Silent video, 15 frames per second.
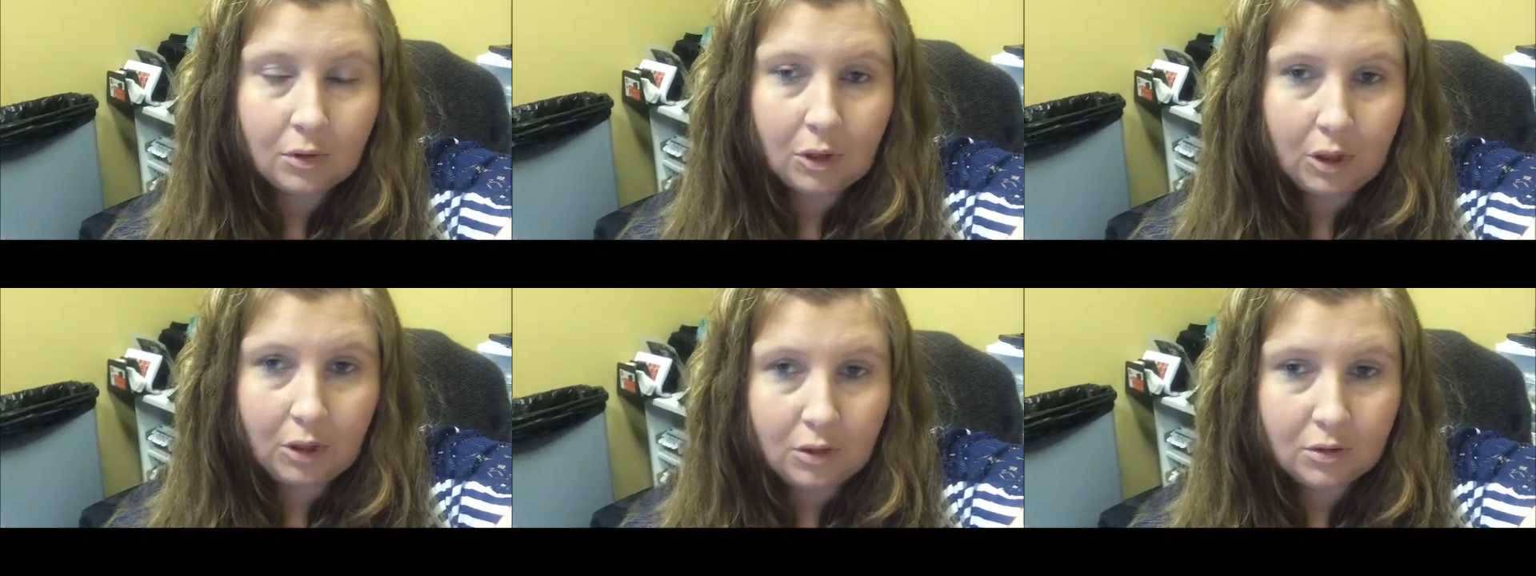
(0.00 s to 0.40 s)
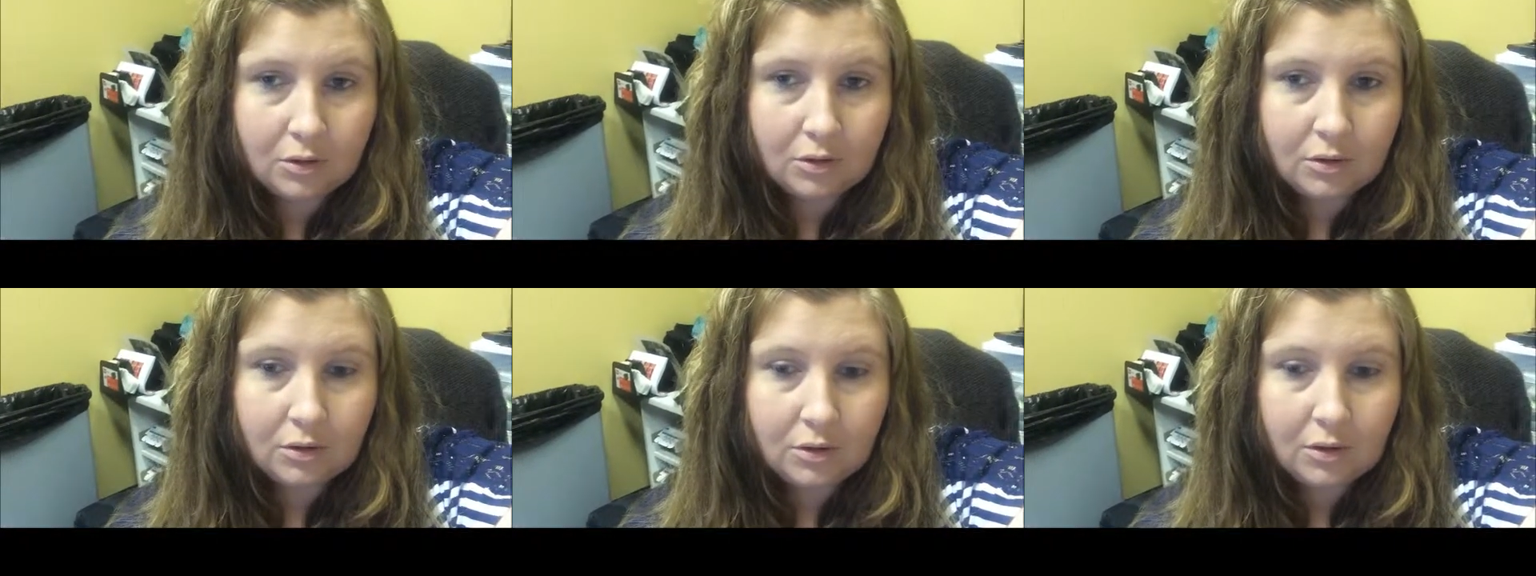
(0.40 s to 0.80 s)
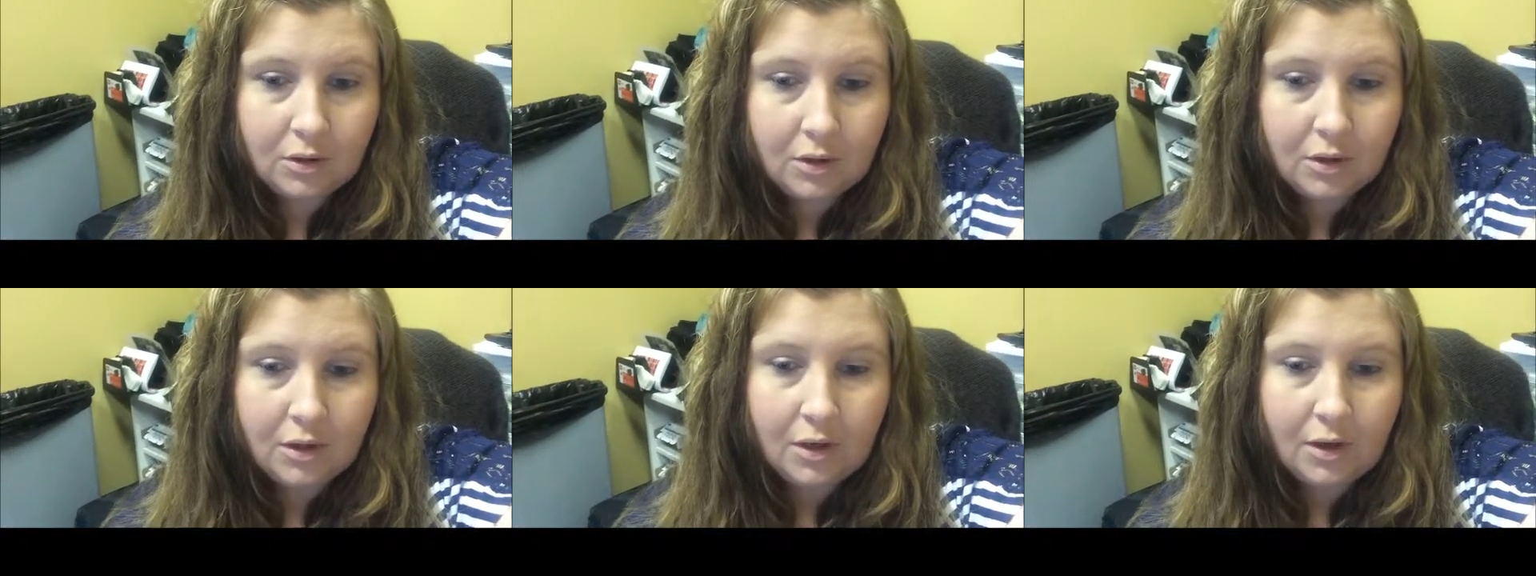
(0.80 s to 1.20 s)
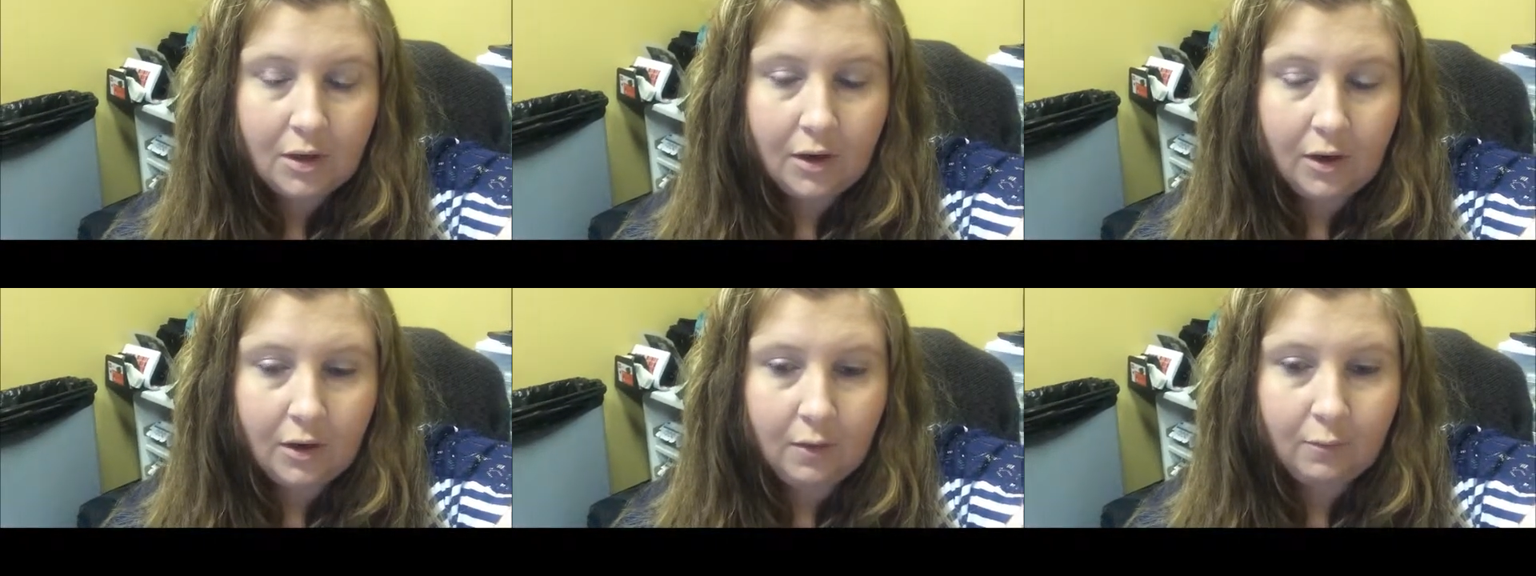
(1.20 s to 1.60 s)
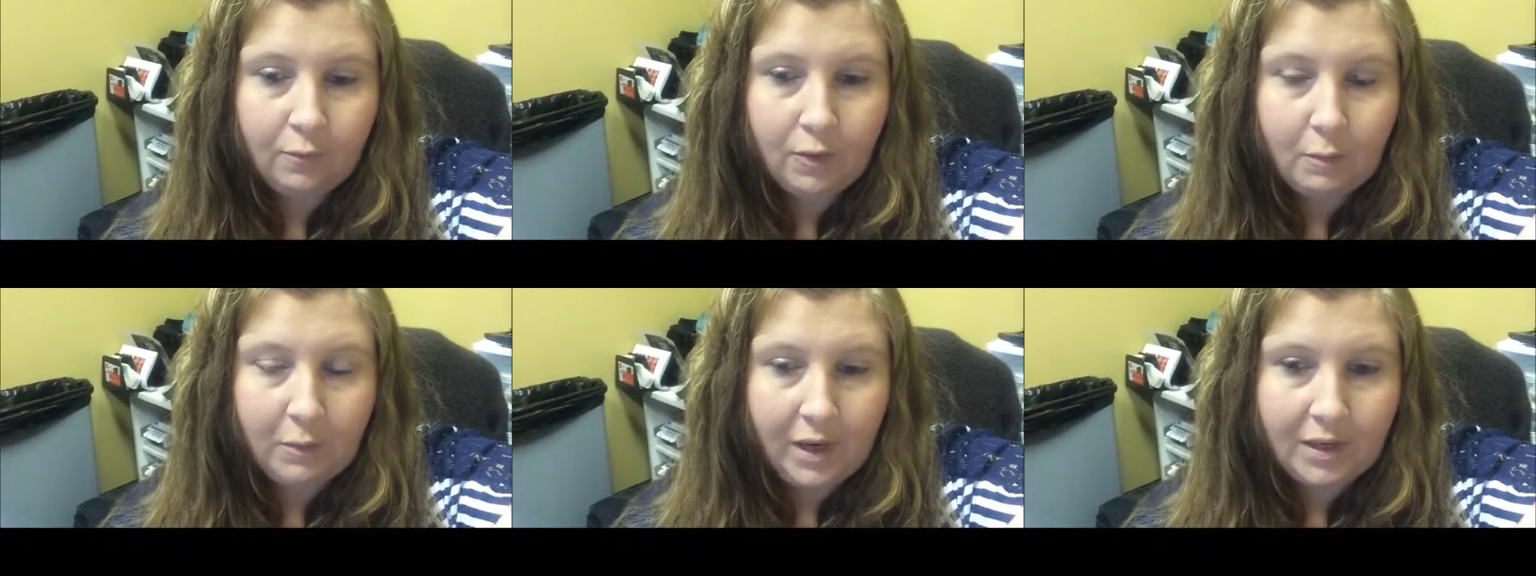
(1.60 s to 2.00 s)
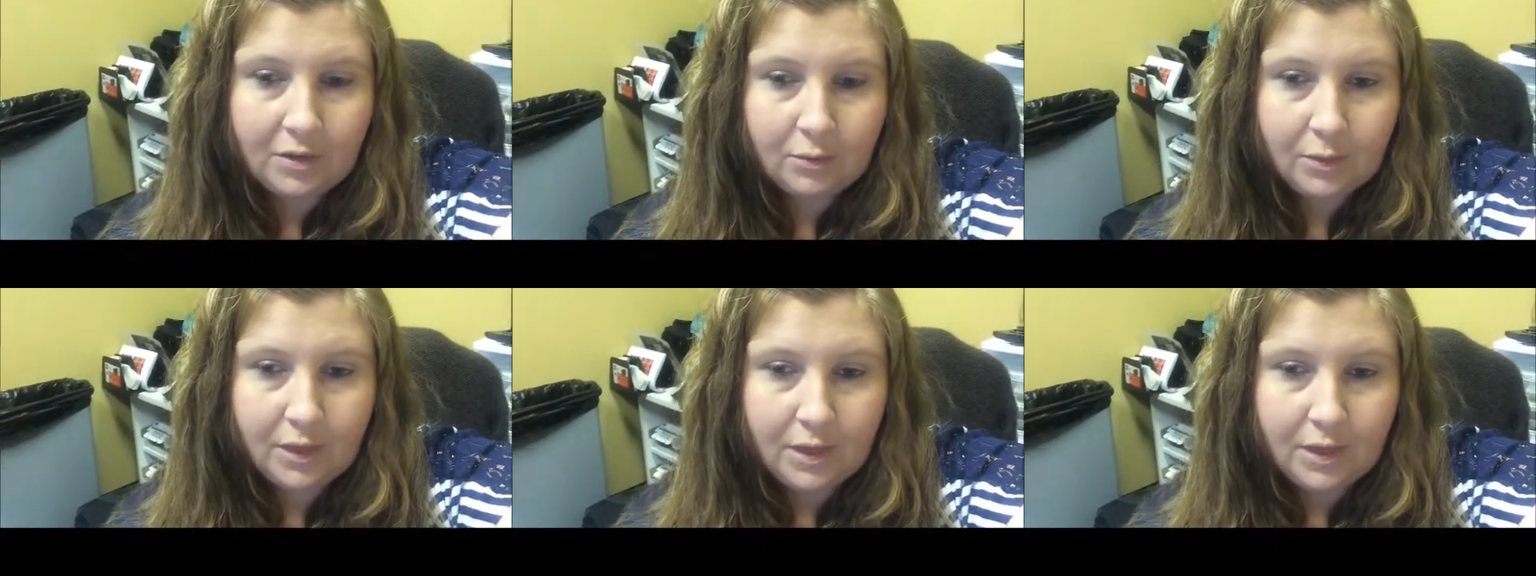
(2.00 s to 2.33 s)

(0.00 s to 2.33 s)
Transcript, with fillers: loss um, from last